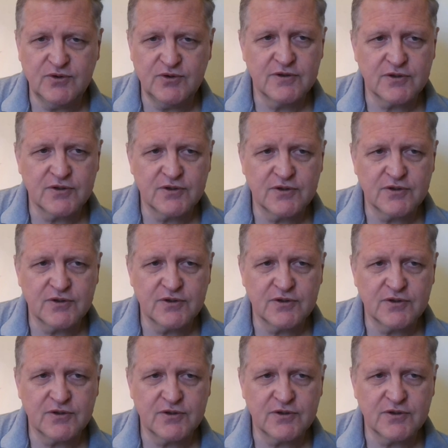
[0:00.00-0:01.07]
learning
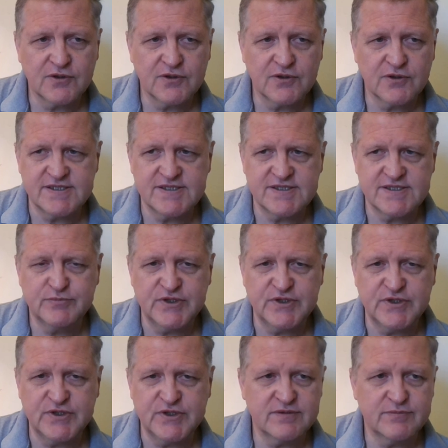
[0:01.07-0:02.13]
Portuguese?
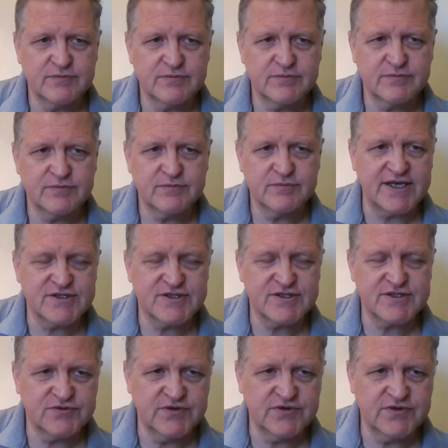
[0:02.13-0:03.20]
Please watch
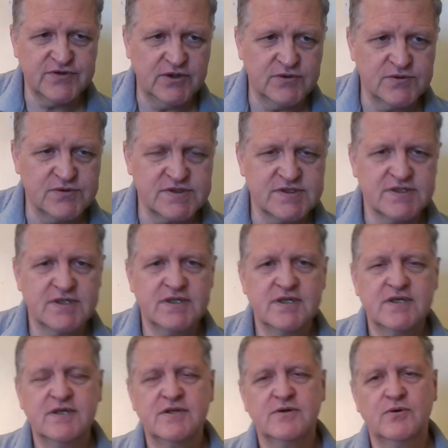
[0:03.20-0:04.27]
those videos.
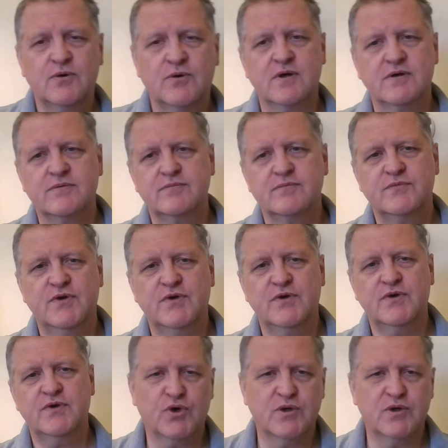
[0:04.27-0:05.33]
Or, well,
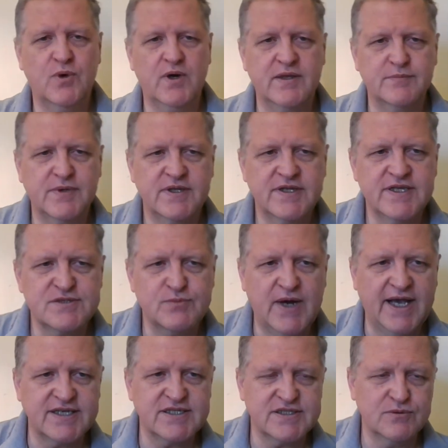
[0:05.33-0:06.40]
there's more than one, but at least
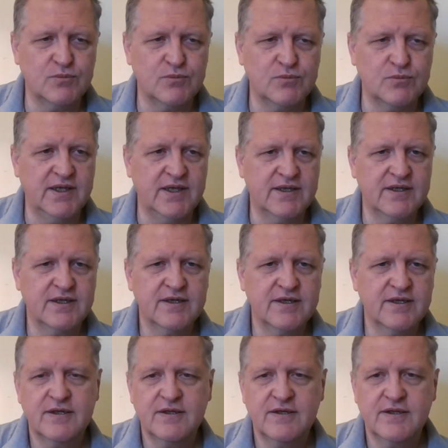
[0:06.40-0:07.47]
watch the one
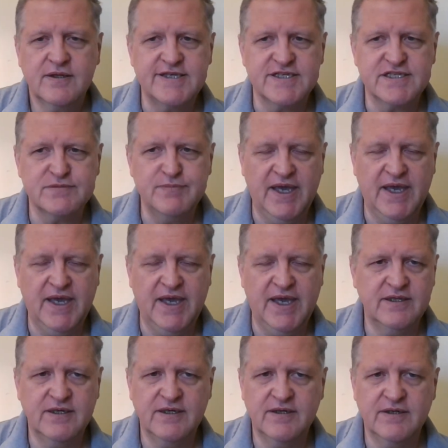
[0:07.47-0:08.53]
I just
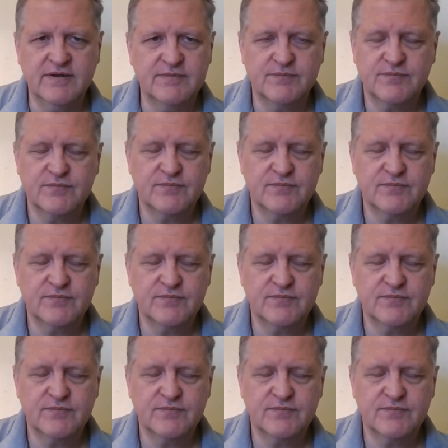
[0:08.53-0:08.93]
made. Did